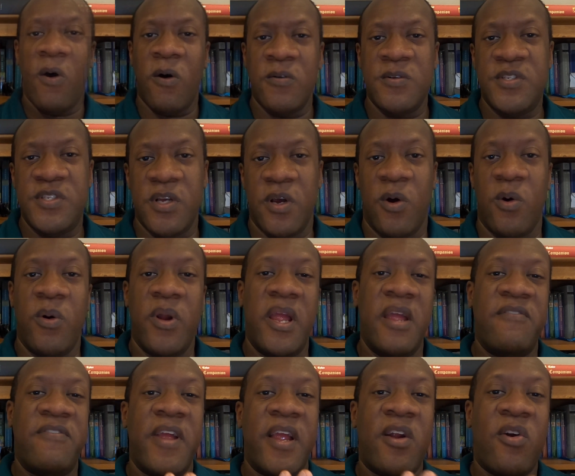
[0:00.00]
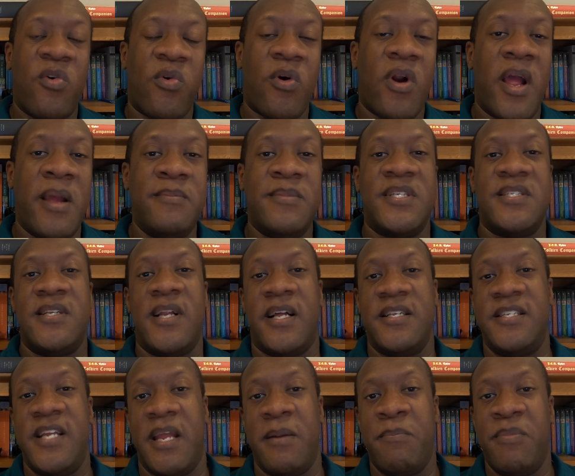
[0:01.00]
Also, if a crime does
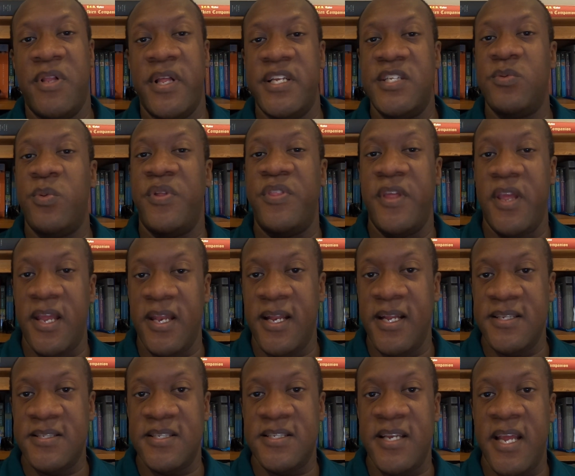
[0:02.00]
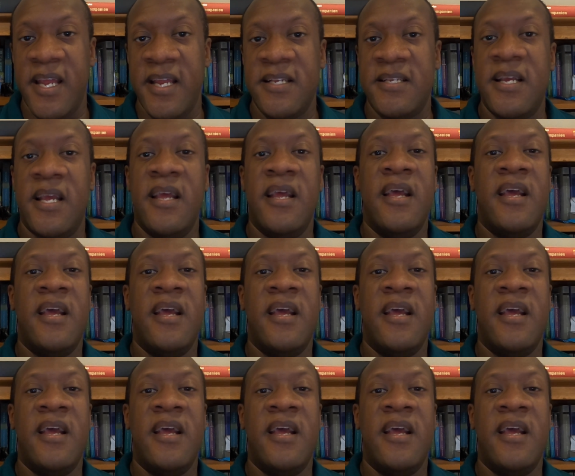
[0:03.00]
not take place within a state,